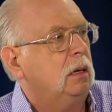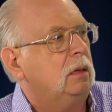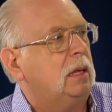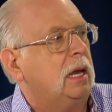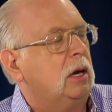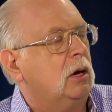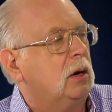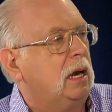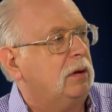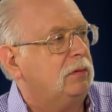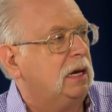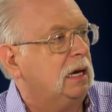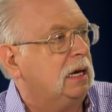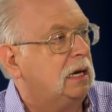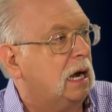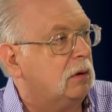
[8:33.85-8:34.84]
They are
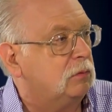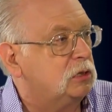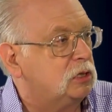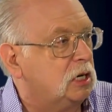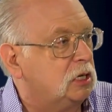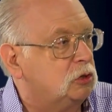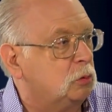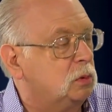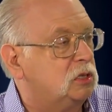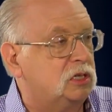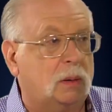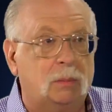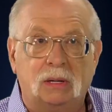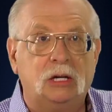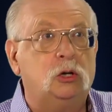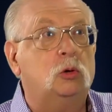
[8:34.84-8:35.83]
having a conversation with
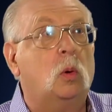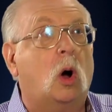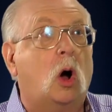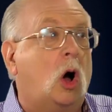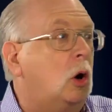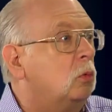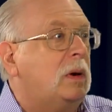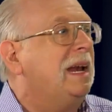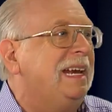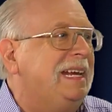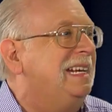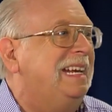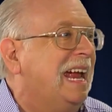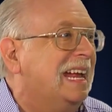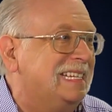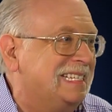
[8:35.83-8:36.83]
somebody who already
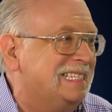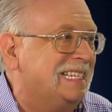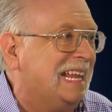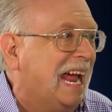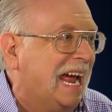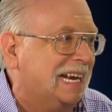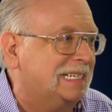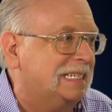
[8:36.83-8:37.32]
gets that.